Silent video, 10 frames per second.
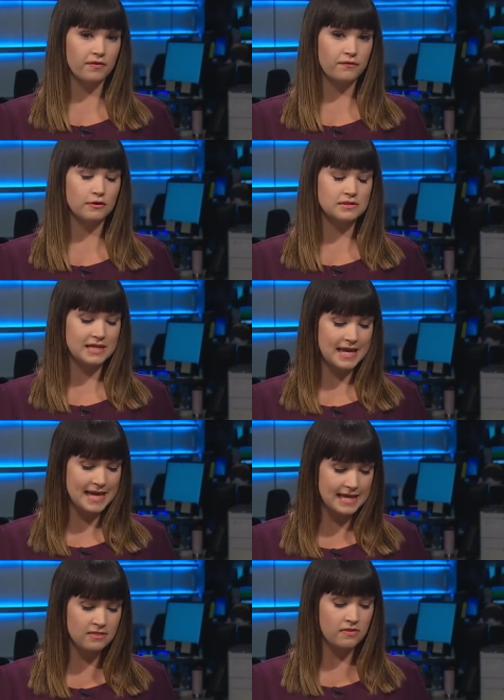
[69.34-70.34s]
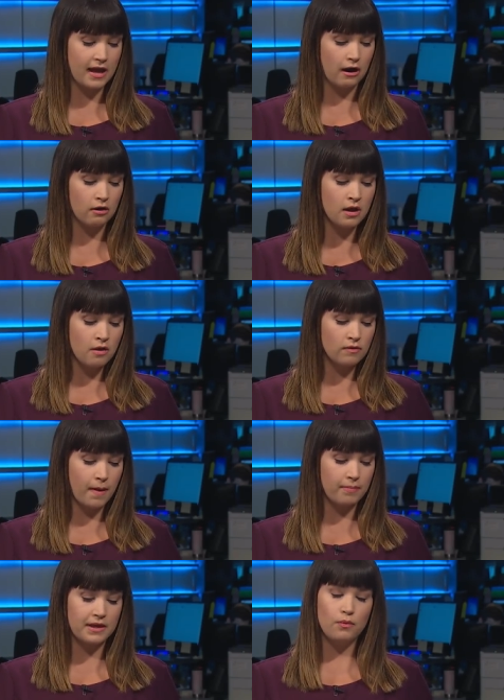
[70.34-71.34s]
the first in there,
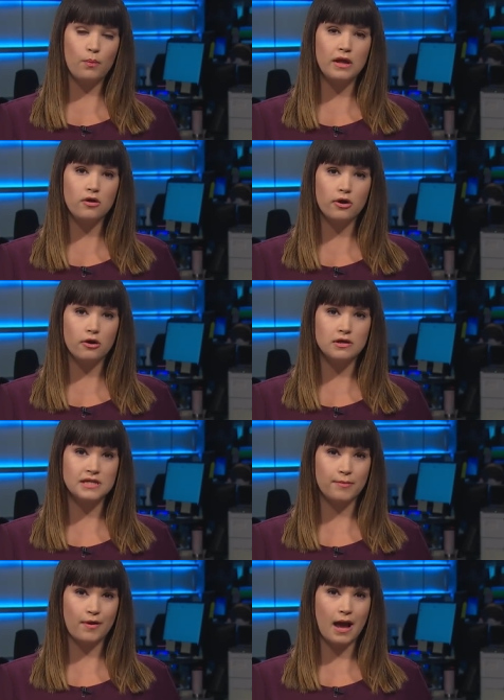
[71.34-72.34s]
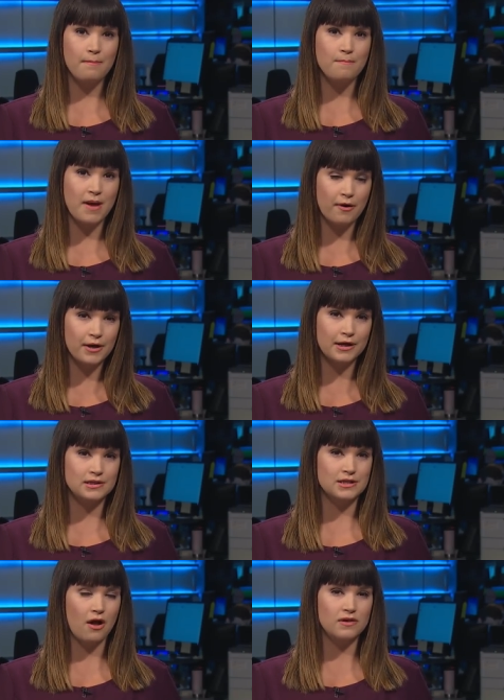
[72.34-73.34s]
Republican Will Hurd, Democrat Mary
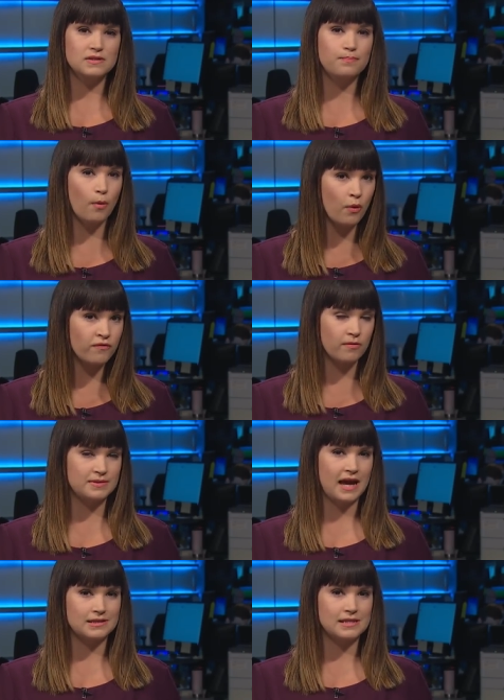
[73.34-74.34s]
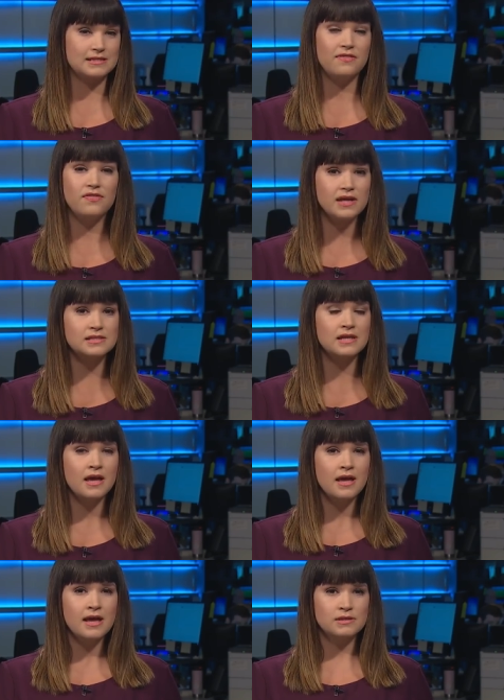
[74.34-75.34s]
Gonzalez, both from Texas, and this
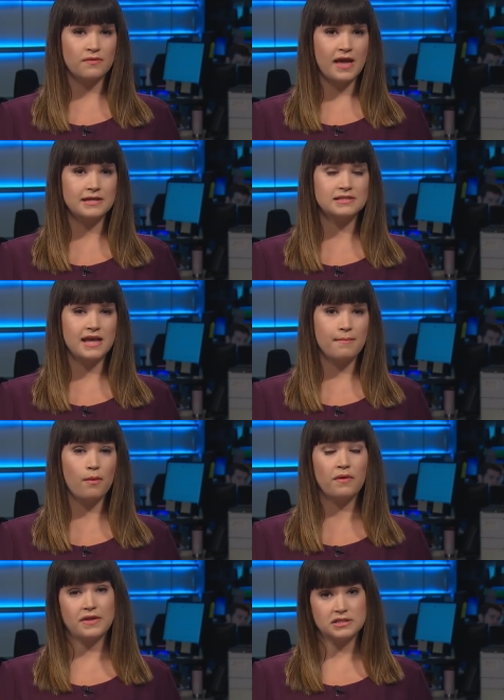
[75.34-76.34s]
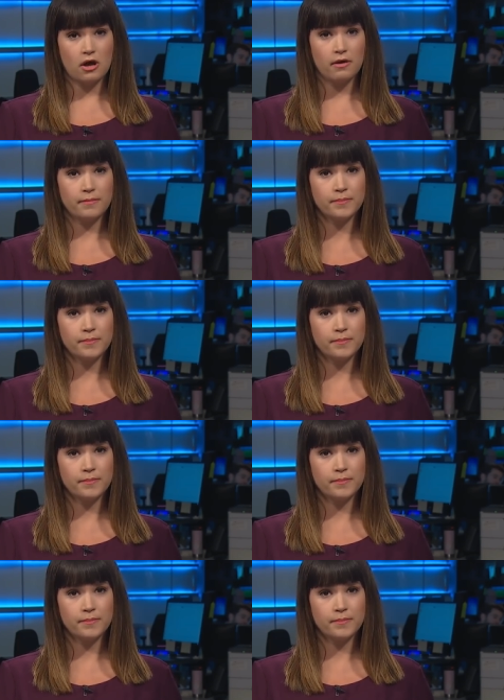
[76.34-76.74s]
is what they had to say about what they saw.